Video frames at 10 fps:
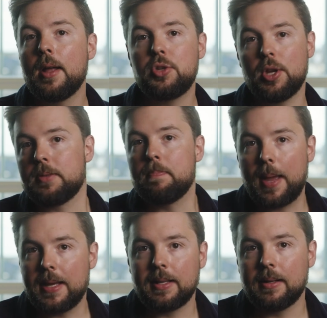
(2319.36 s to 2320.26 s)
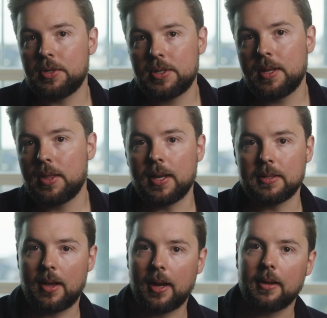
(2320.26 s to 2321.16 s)
Just basic logistic
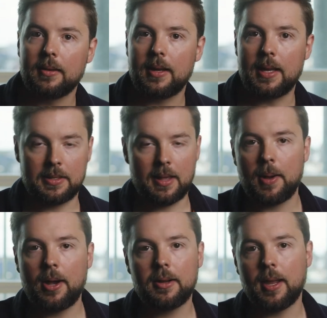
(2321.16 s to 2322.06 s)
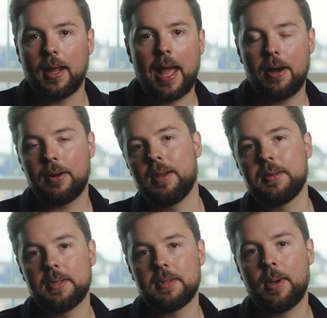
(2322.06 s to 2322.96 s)
things like is there parking? How
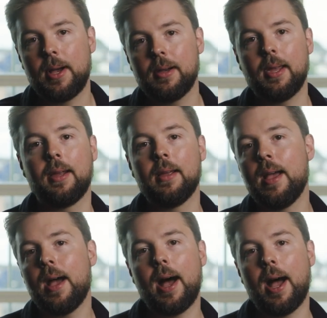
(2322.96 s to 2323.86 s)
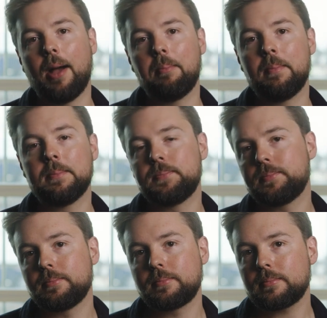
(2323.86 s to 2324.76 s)
close is the parking? Um,
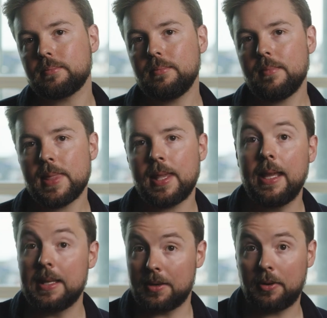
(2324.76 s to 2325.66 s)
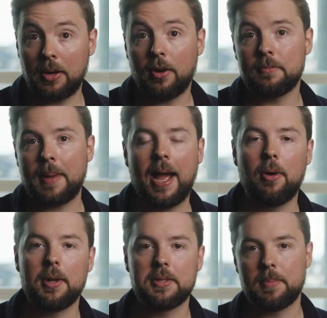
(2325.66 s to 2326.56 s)
is there a lot of
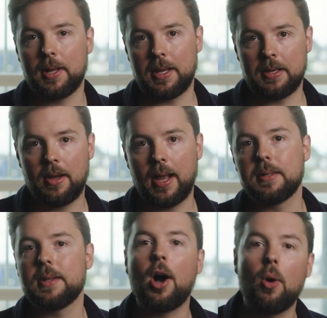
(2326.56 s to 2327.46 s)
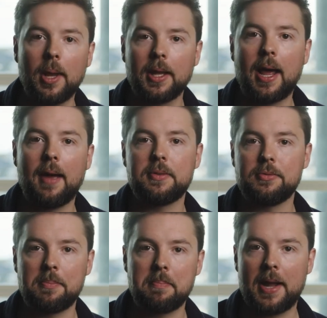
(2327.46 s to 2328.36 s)
power to plug in lights? Are we going to have to
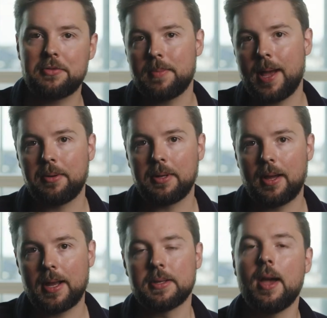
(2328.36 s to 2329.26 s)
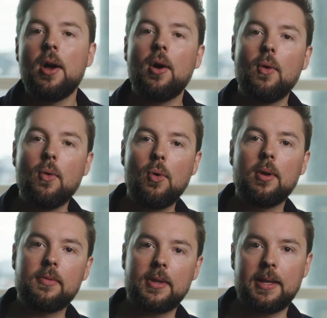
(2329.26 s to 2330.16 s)
run battery powered lights?
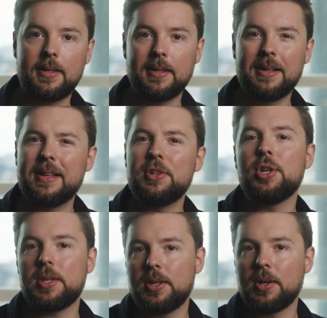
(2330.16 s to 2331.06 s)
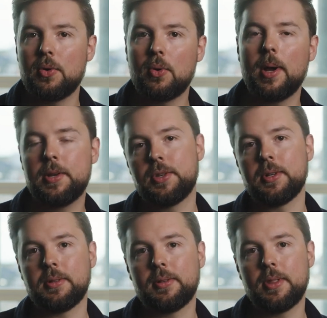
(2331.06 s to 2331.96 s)
All of these logistical
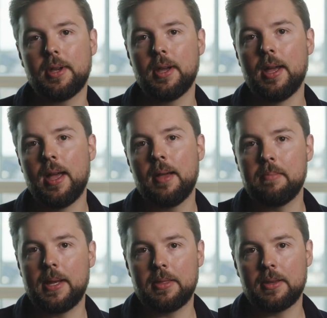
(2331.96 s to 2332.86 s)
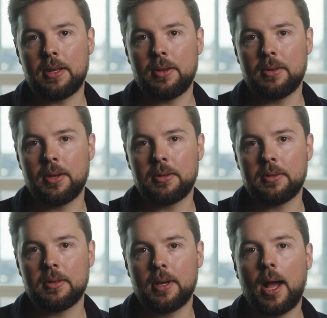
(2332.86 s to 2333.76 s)
questions that mean that you
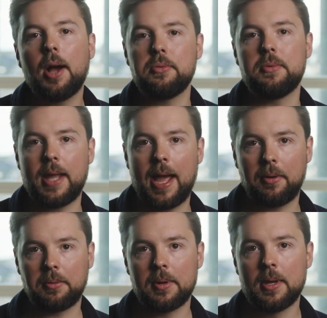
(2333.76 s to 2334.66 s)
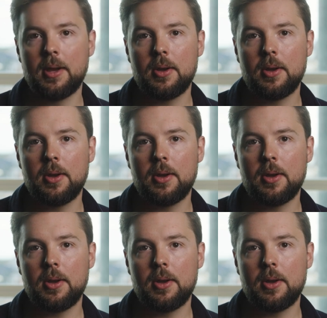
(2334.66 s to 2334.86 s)
can hone down